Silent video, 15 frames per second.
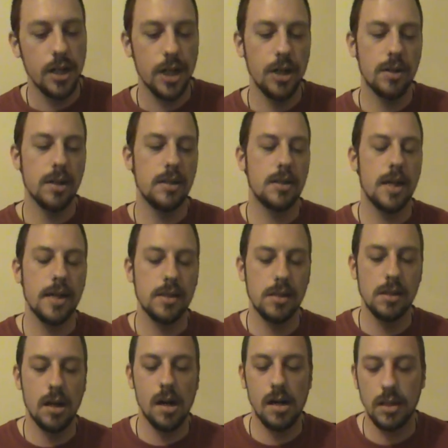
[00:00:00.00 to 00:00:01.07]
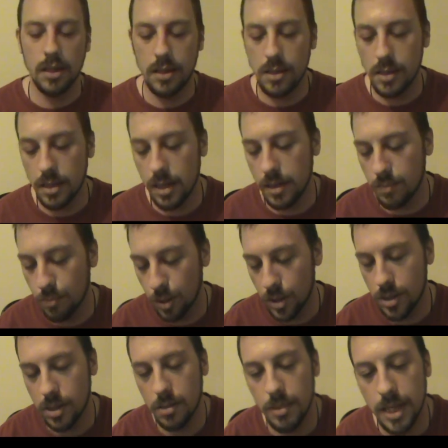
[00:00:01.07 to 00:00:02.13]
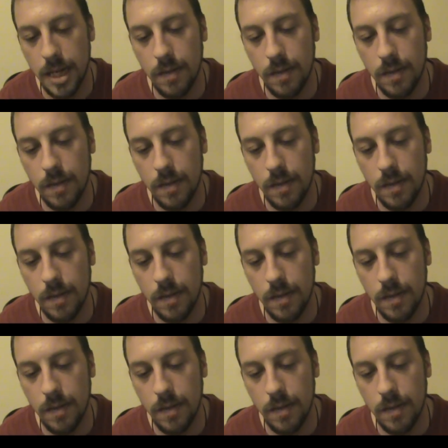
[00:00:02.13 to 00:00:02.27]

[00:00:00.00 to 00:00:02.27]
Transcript: You could take solids and put some of